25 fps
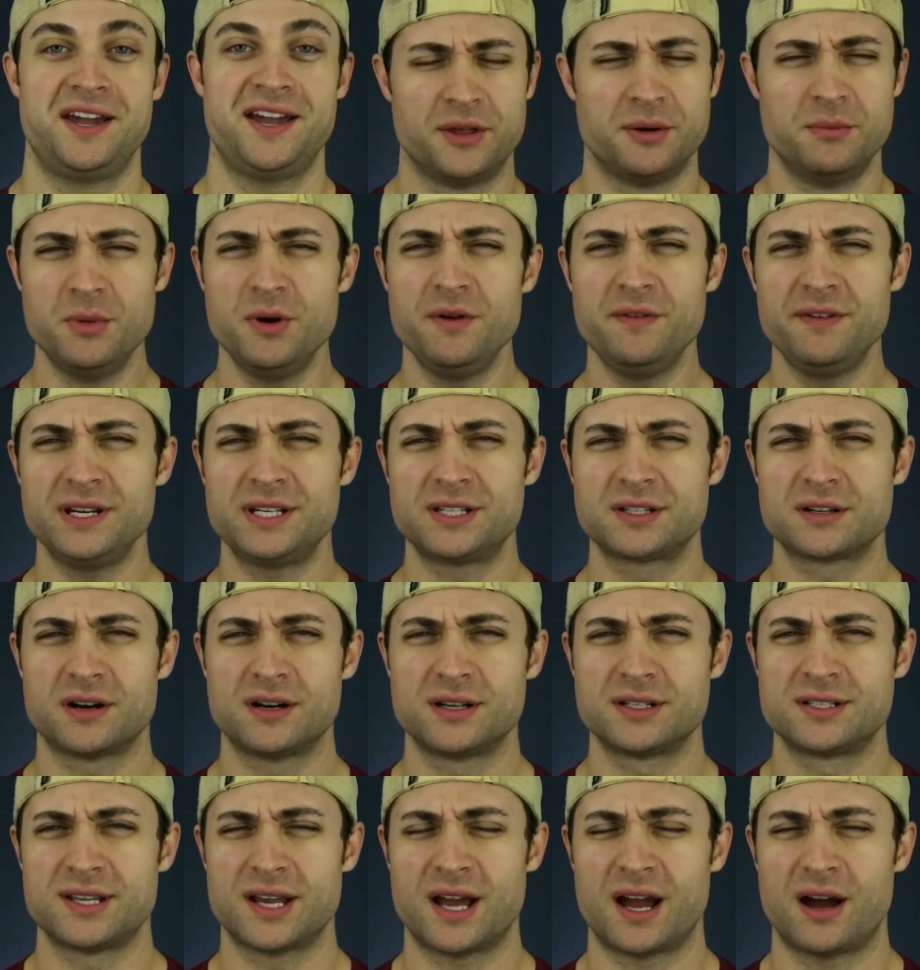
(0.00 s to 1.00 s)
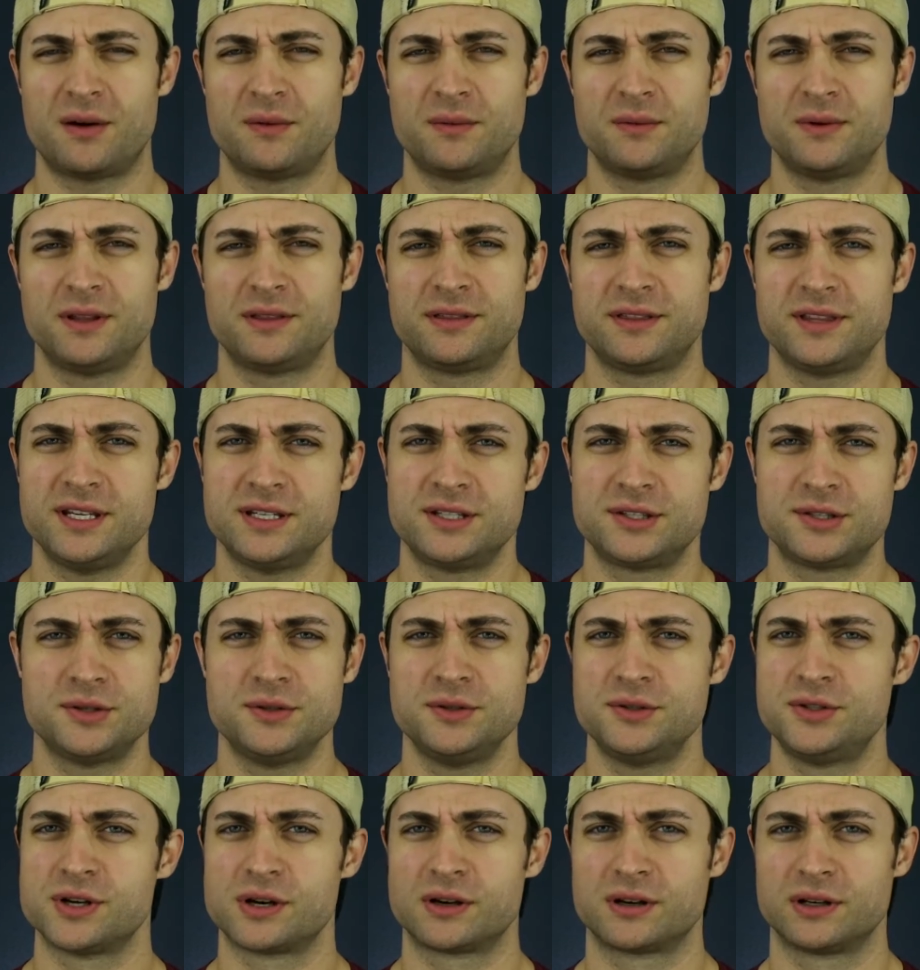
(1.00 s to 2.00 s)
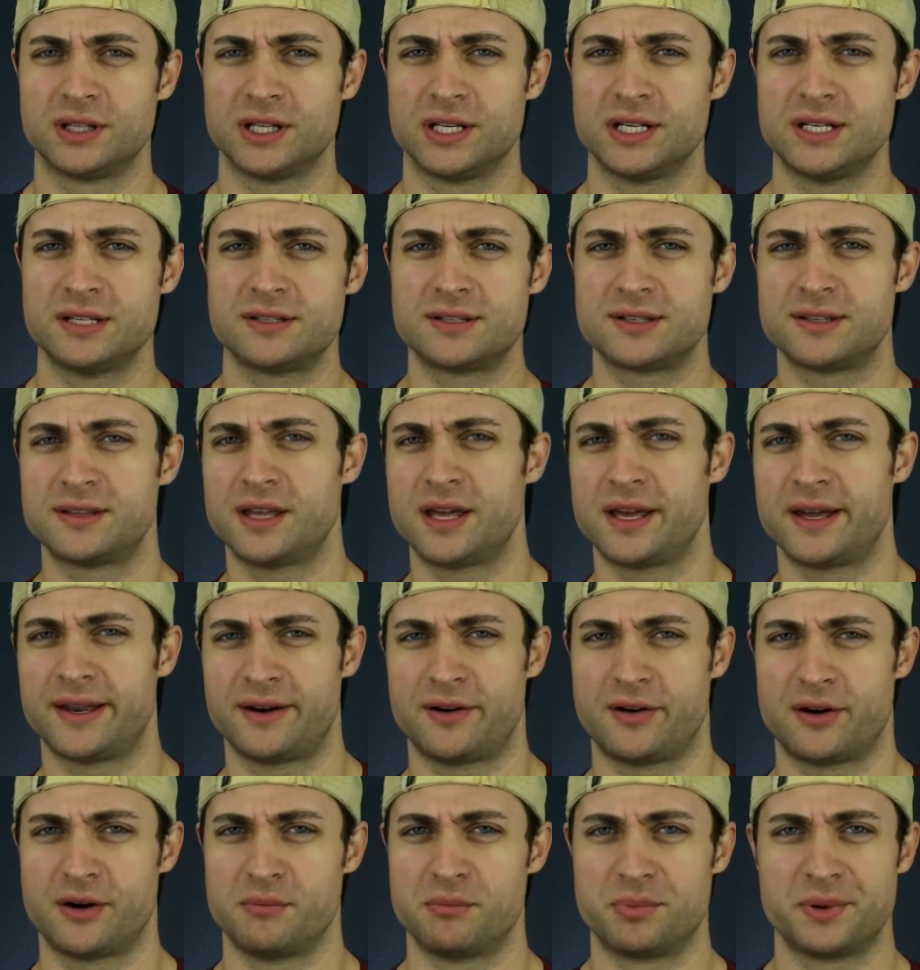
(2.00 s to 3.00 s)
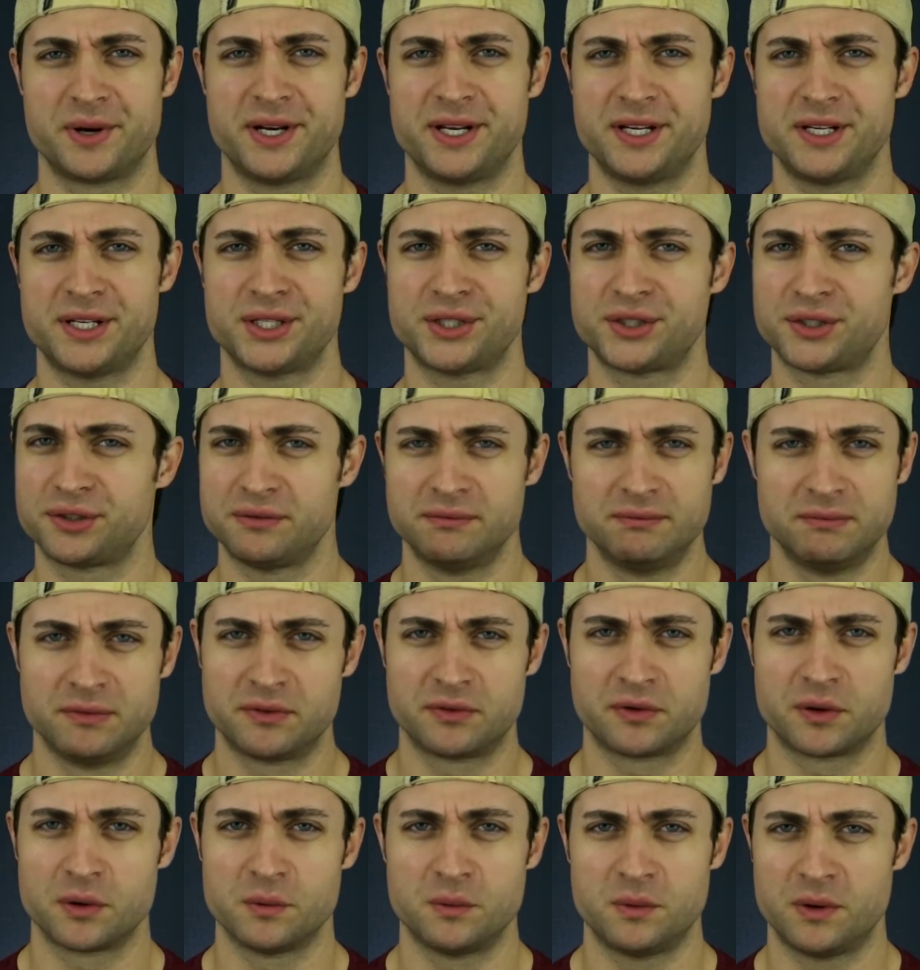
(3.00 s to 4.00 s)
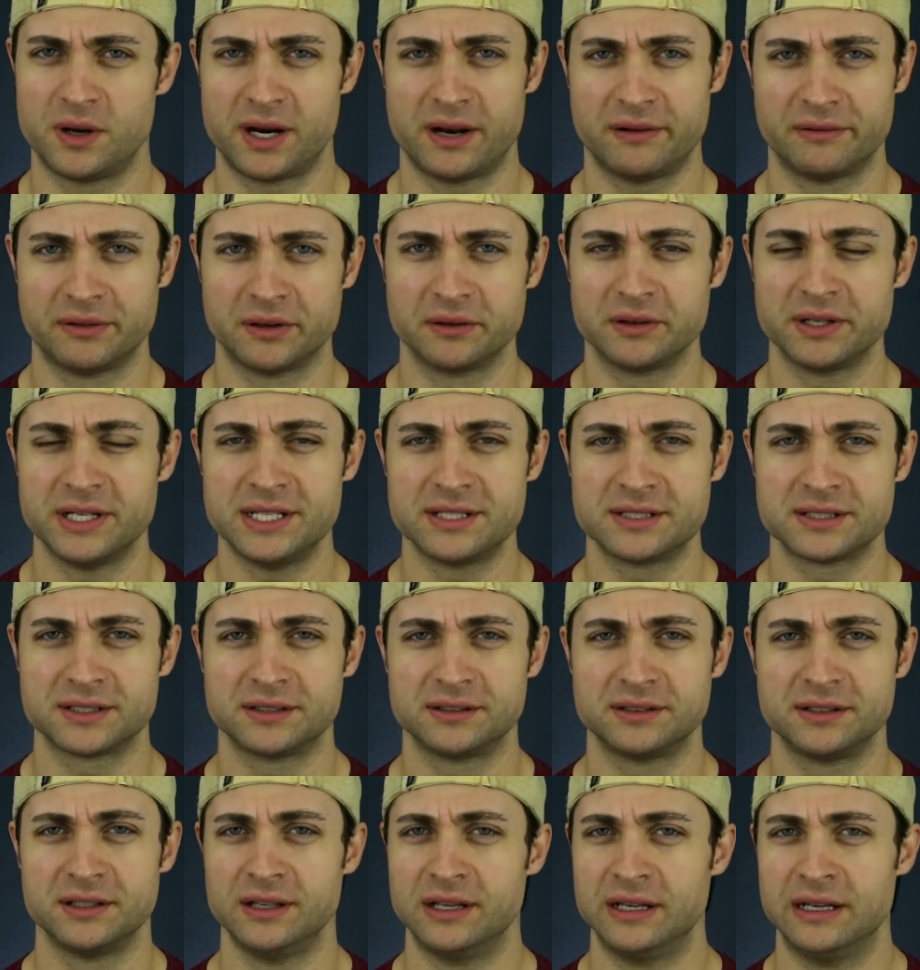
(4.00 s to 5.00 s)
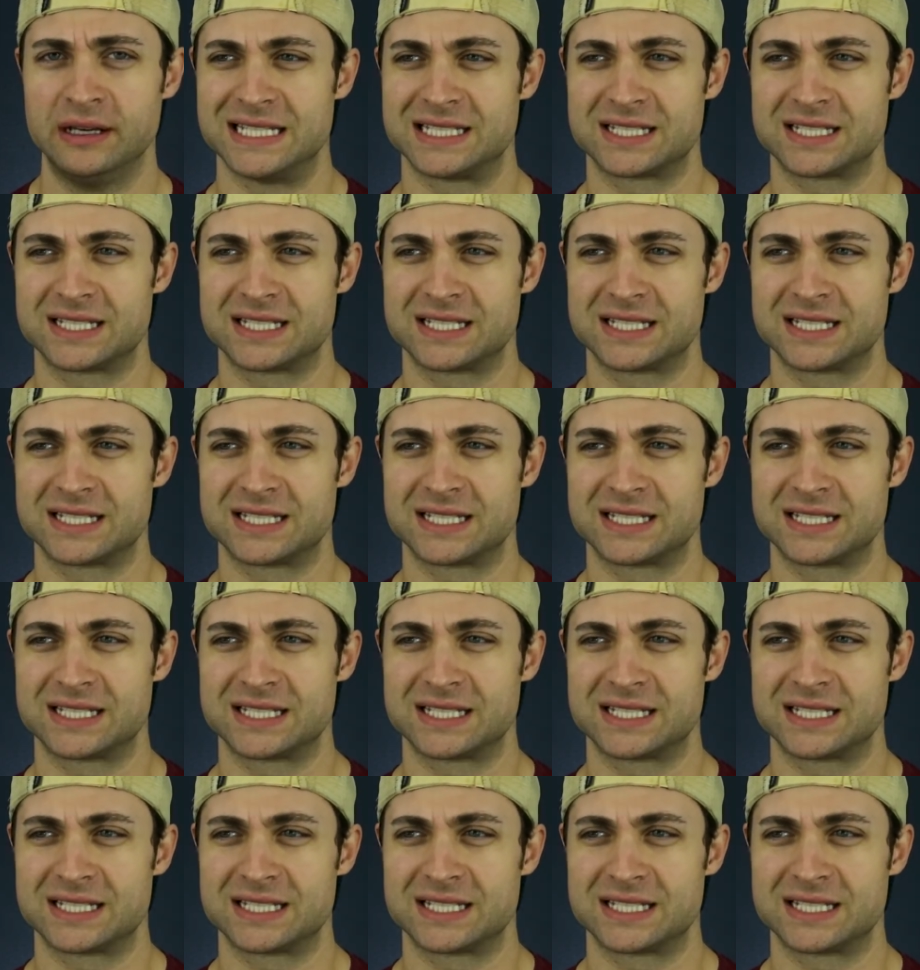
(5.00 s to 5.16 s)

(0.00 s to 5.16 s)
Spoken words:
The movie starts out with these two journalists that are British for whatever reason.